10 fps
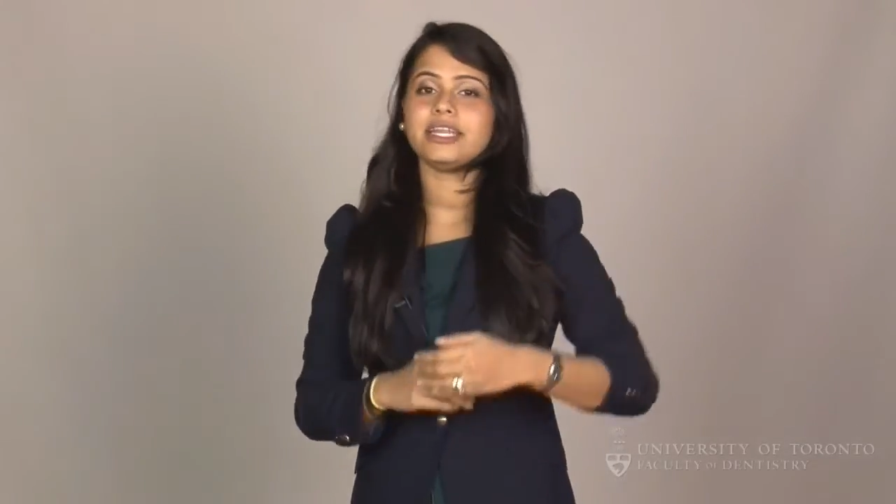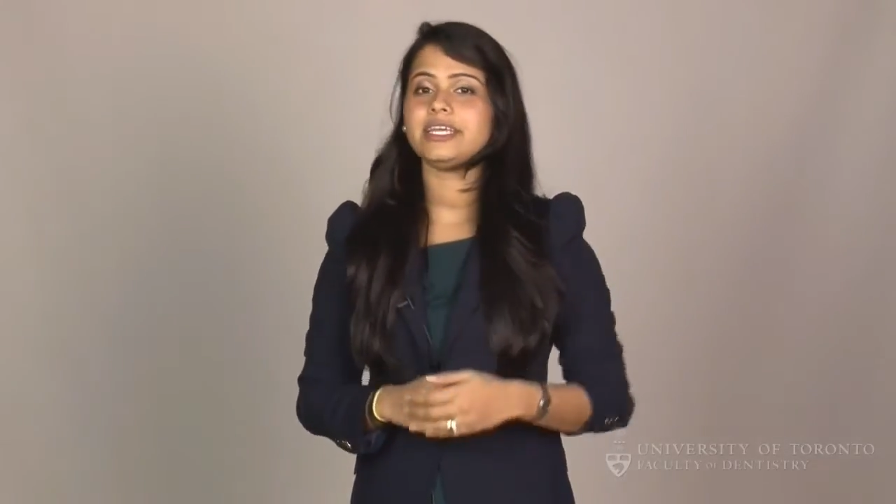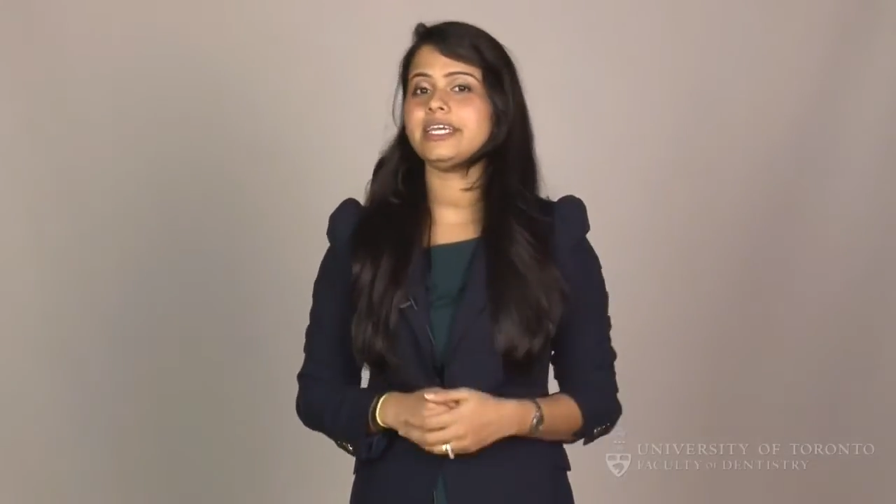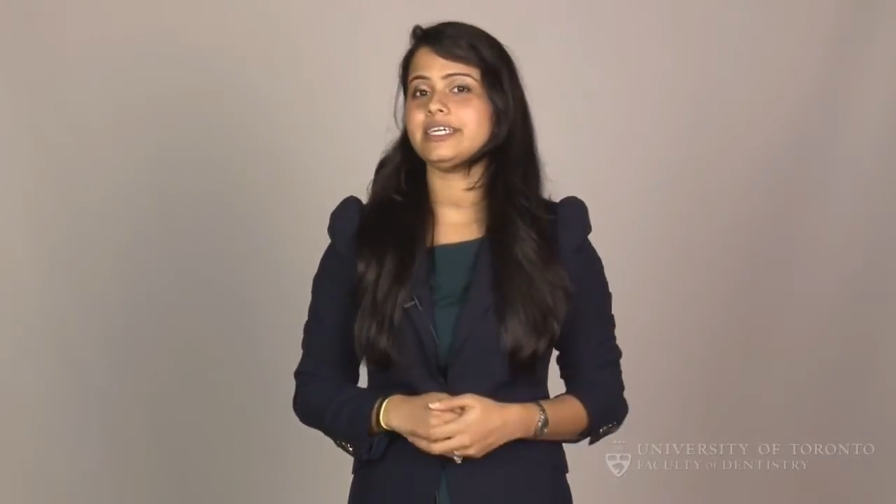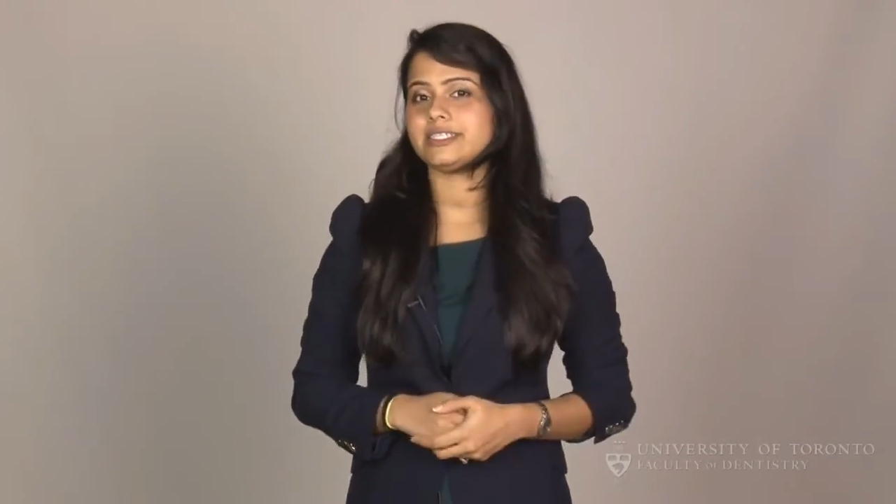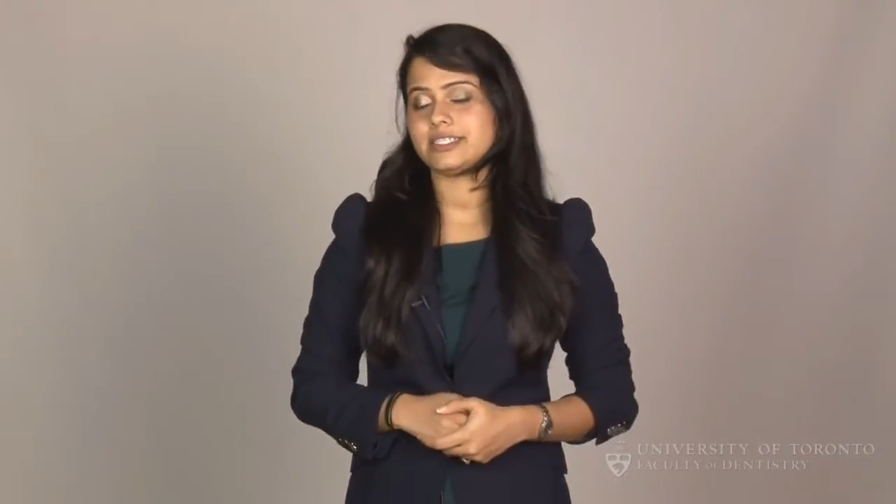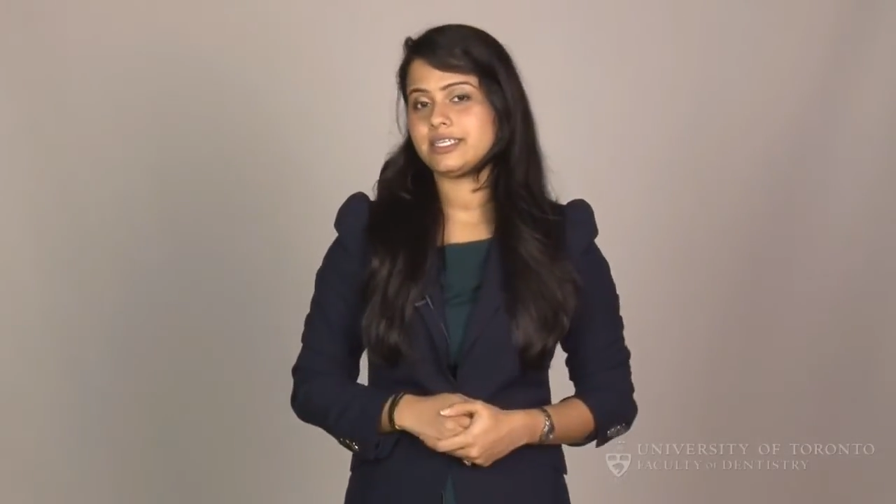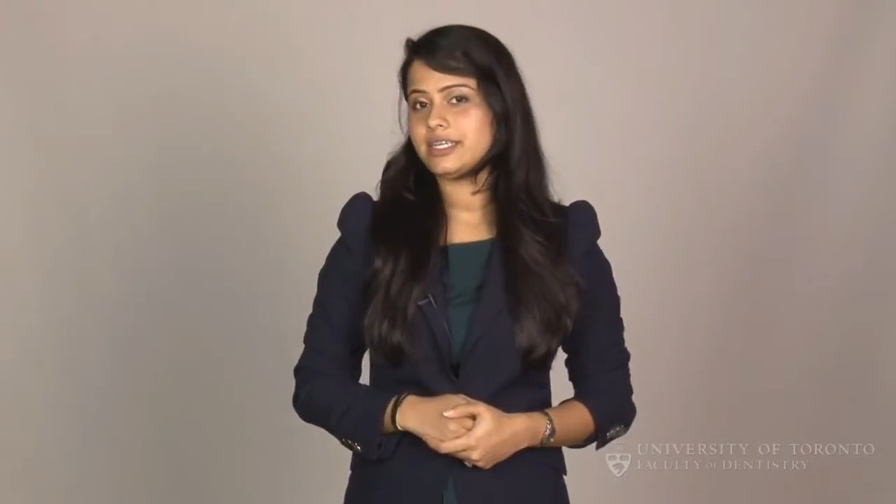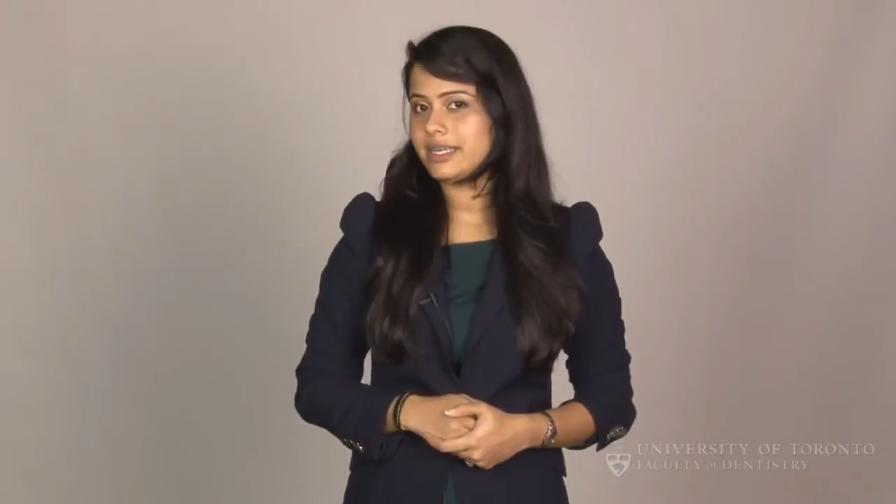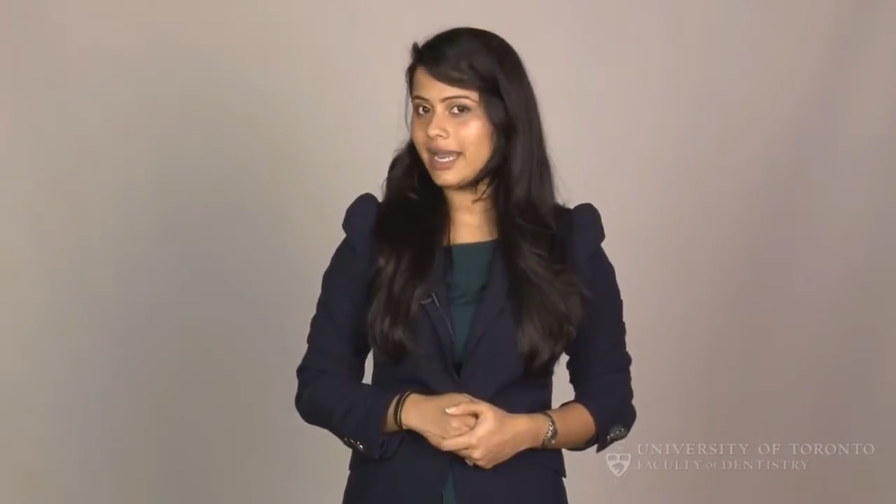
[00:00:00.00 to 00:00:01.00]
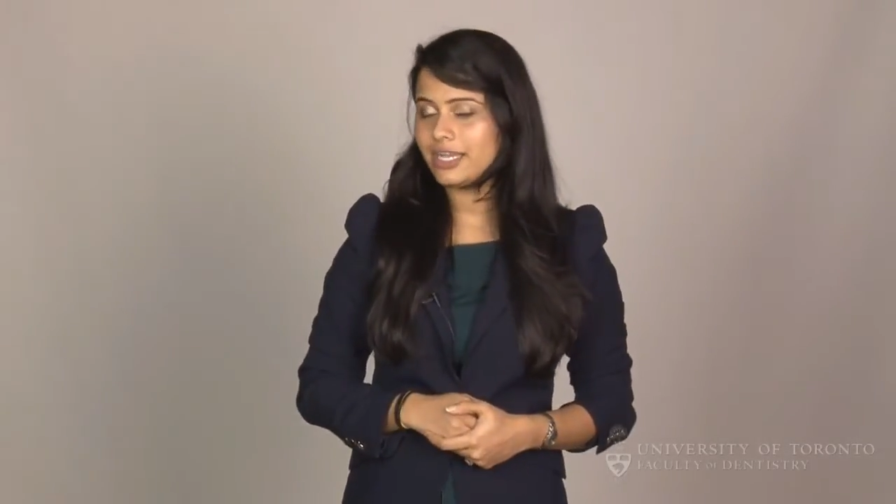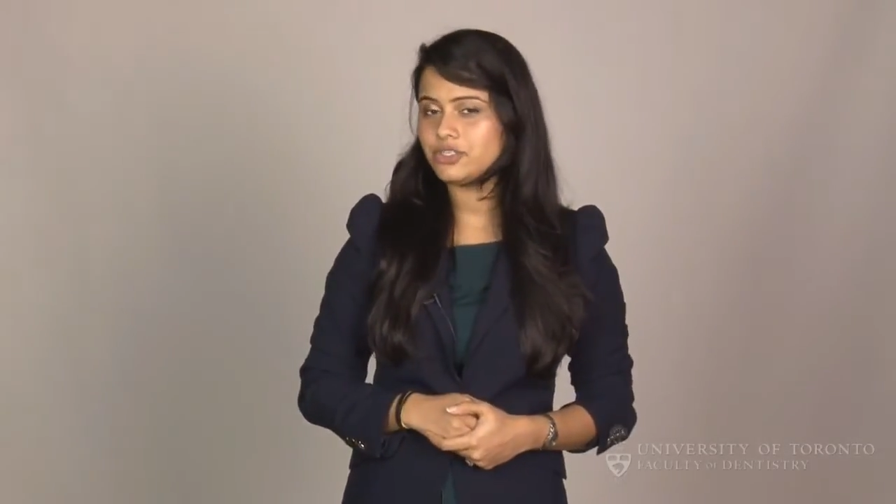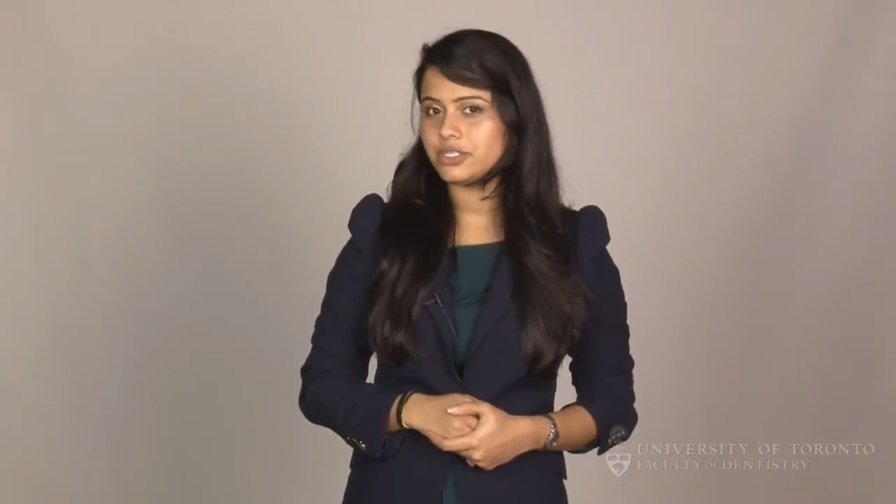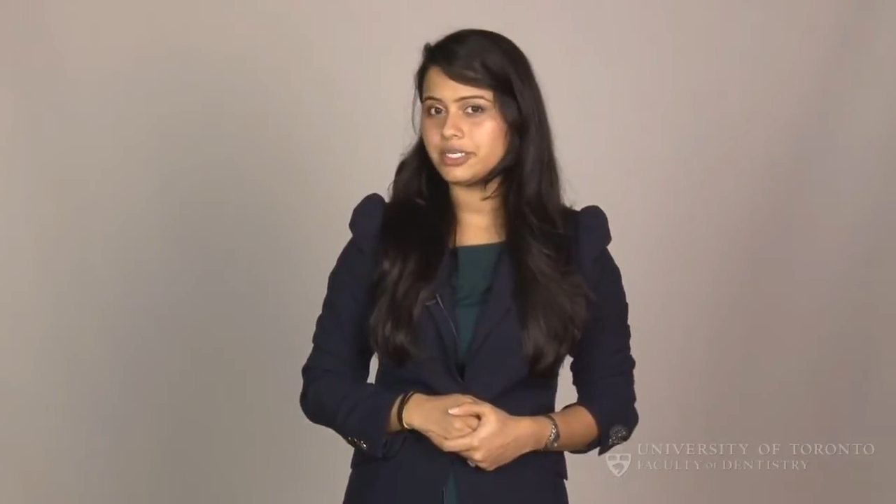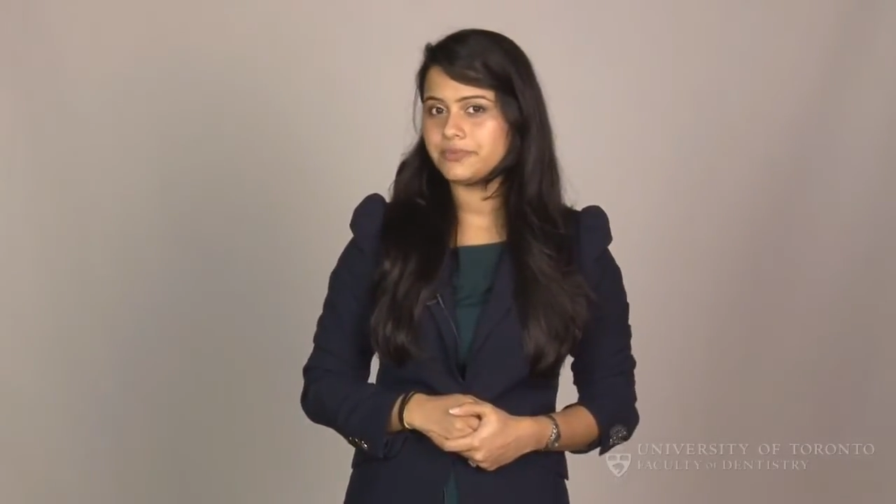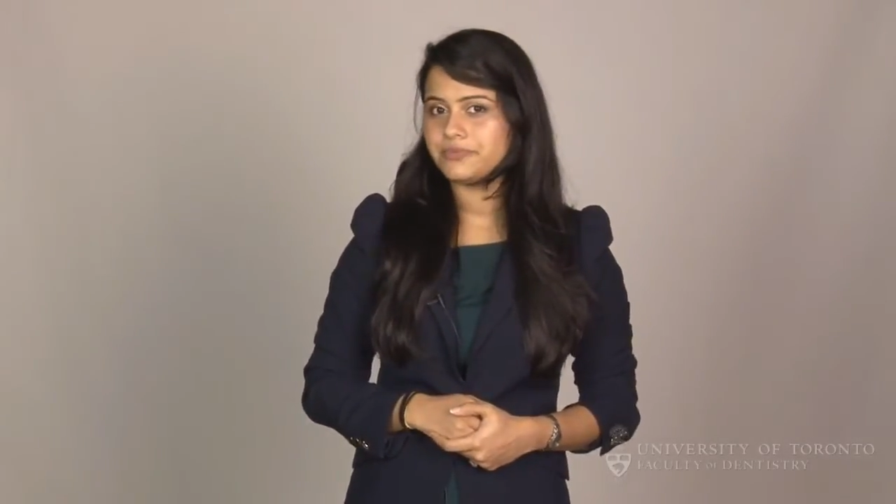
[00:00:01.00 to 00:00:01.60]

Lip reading: heals naturally.